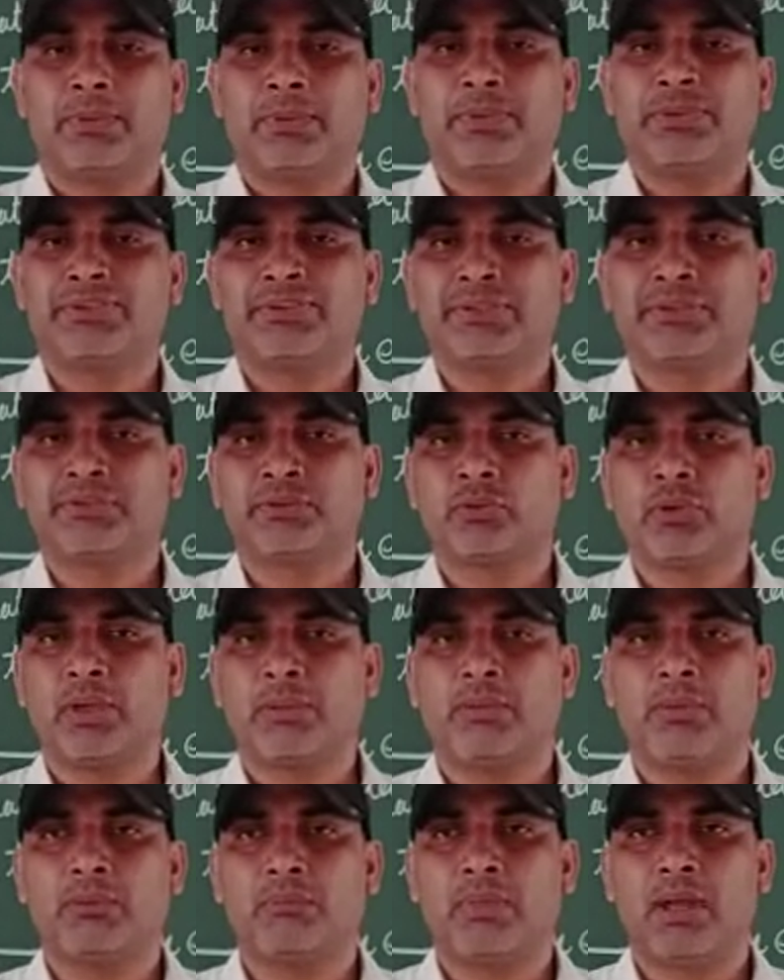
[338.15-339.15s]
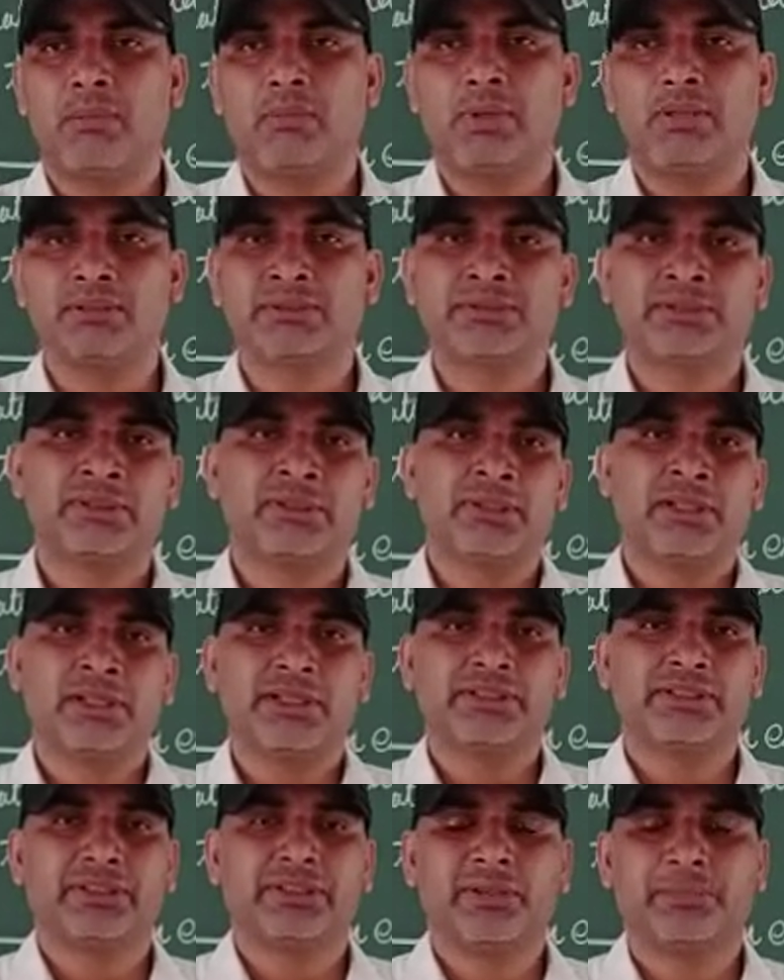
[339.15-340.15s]
fishes to mammals
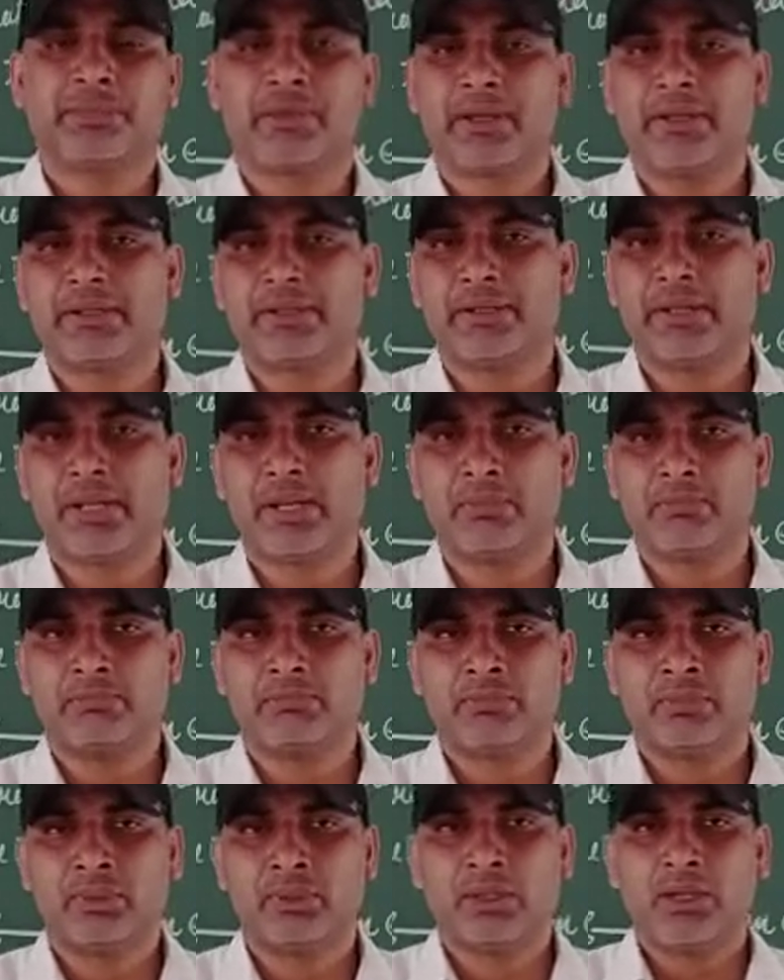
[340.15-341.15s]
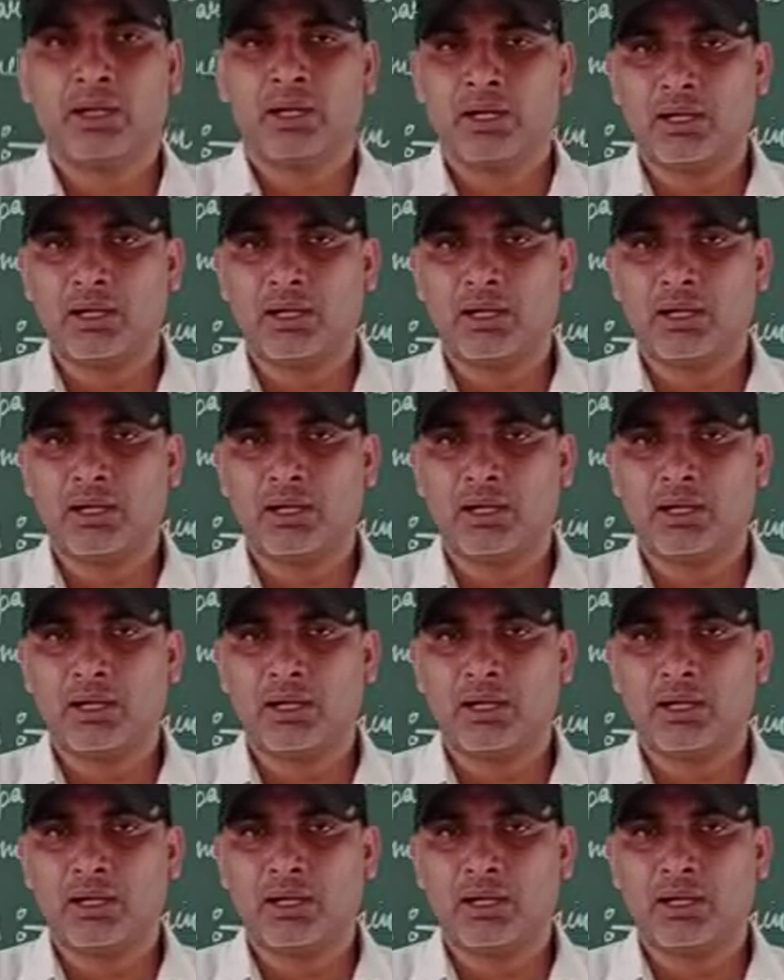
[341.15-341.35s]
is a different name